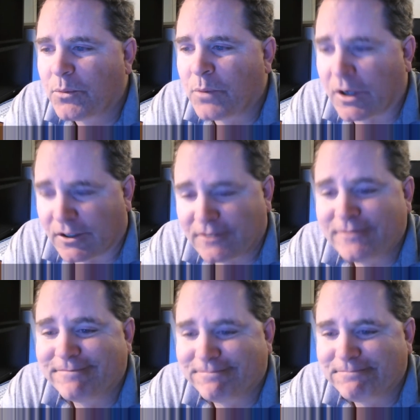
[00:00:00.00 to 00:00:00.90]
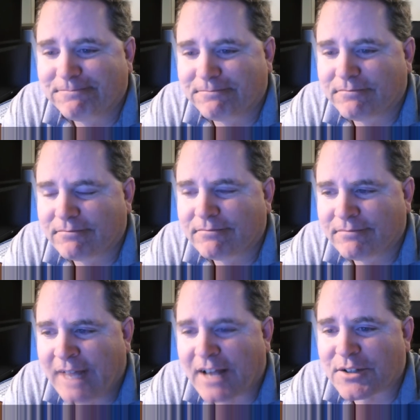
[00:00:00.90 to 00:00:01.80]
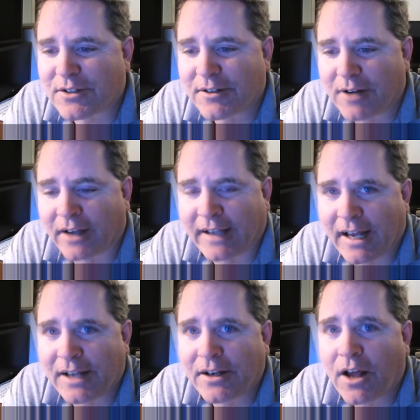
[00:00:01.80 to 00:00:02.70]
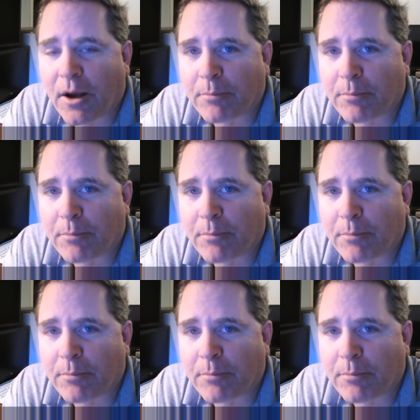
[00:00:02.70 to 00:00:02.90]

Well, yes, again,